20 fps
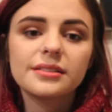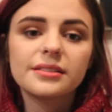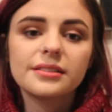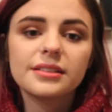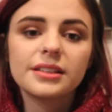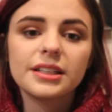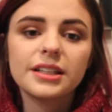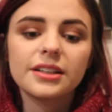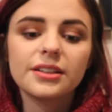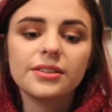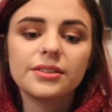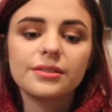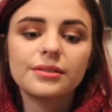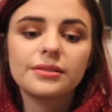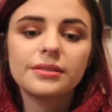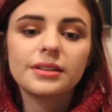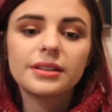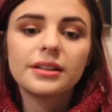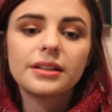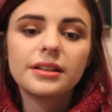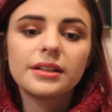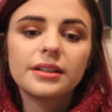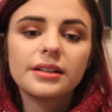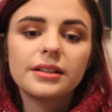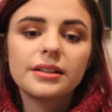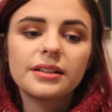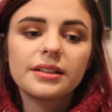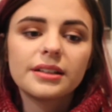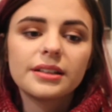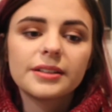
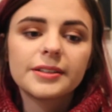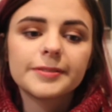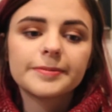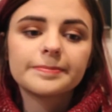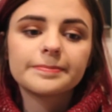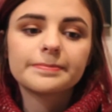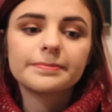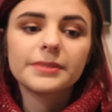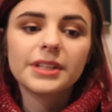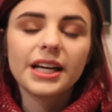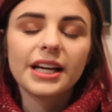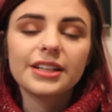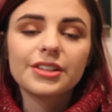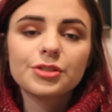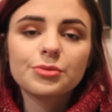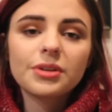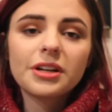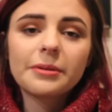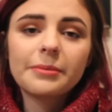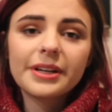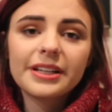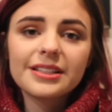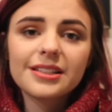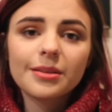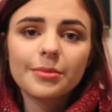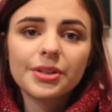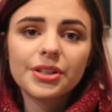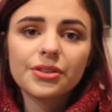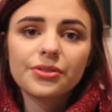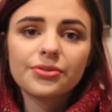I just want to make some
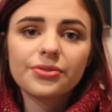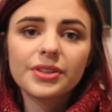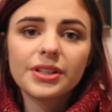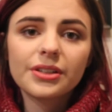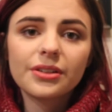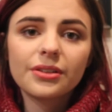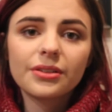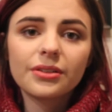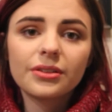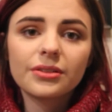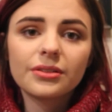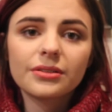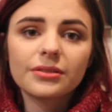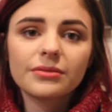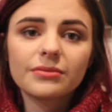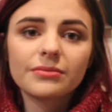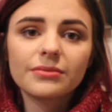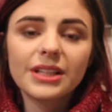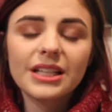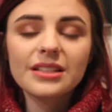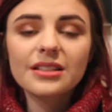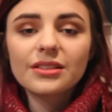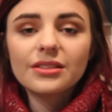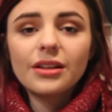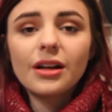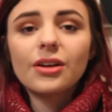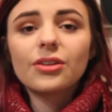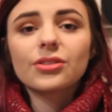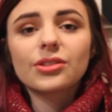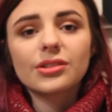of you feel less
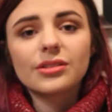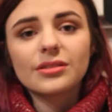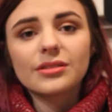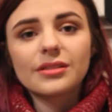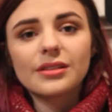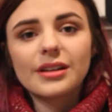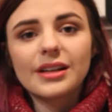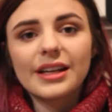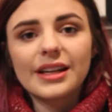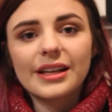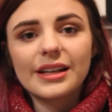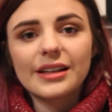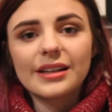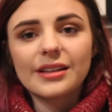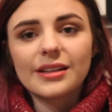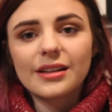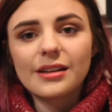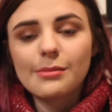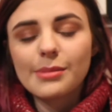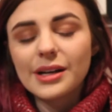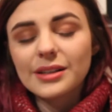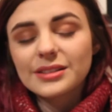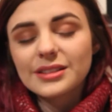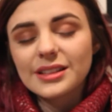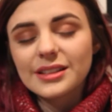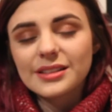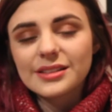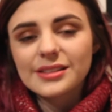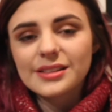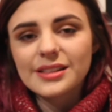alone about
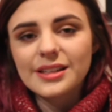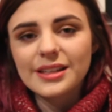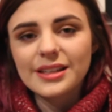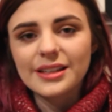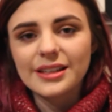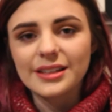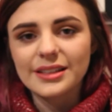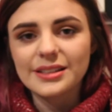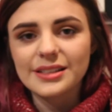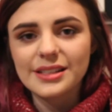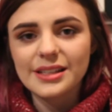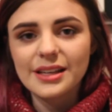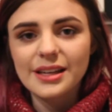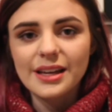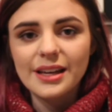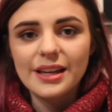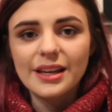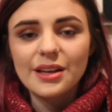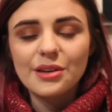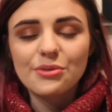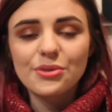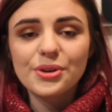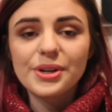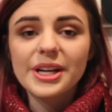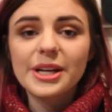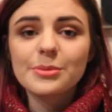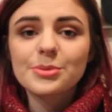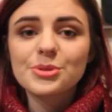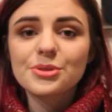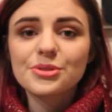this. And if your
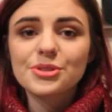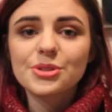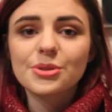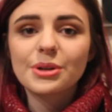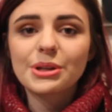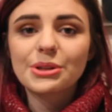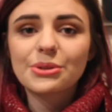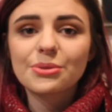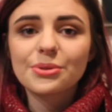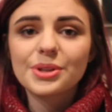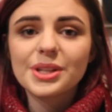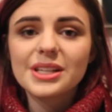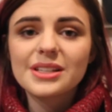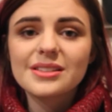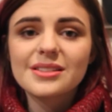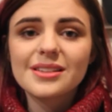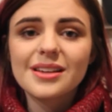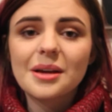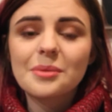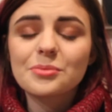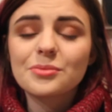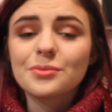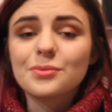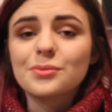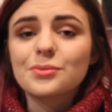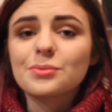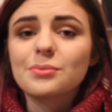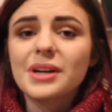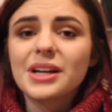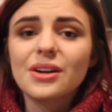hamster's going through this,
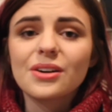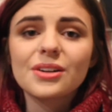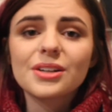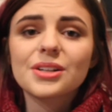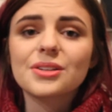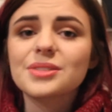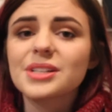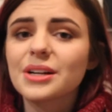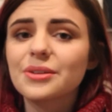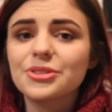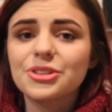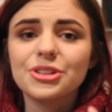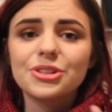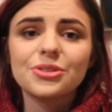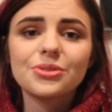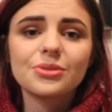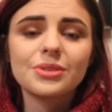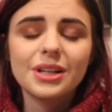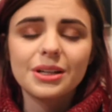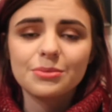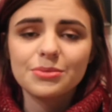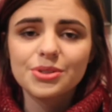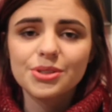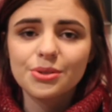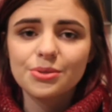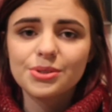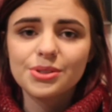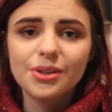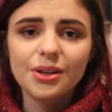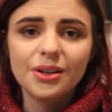my heart goes out to you, and I'm
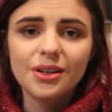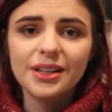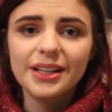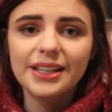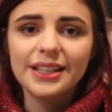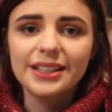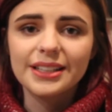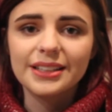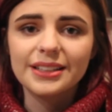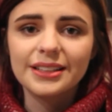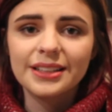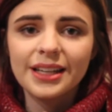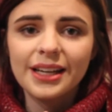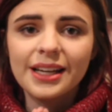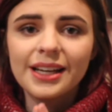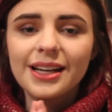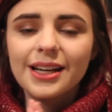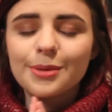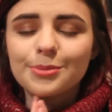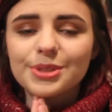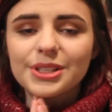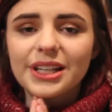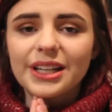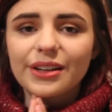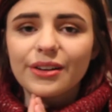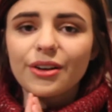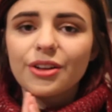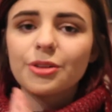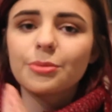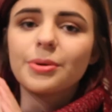so sorry, and I'm sending
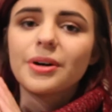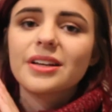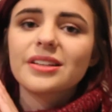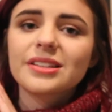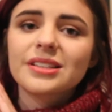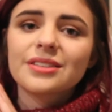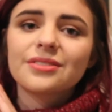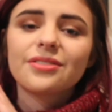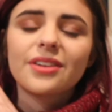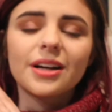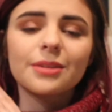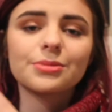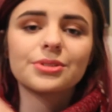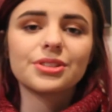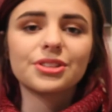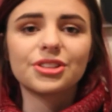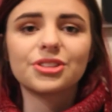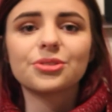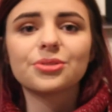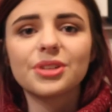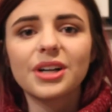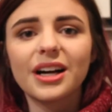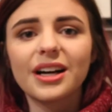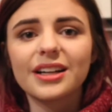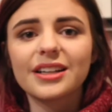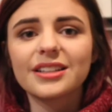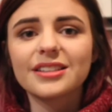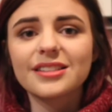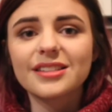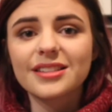all the positive vibes to you
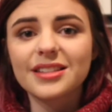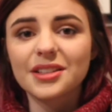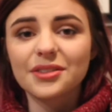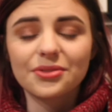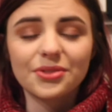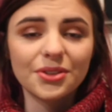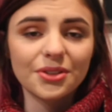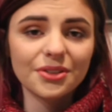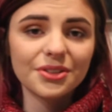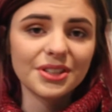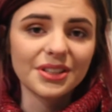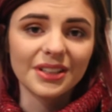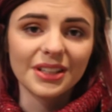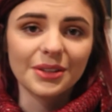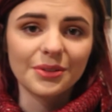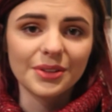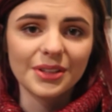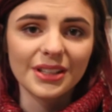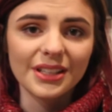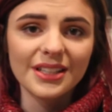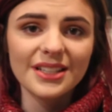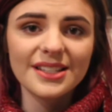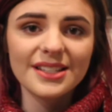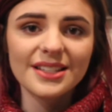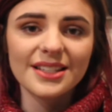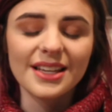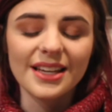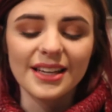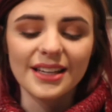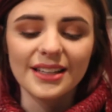guys if you're dealing with this.
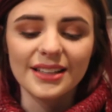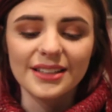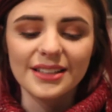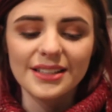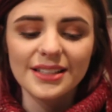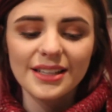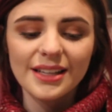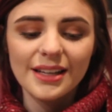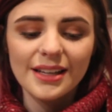And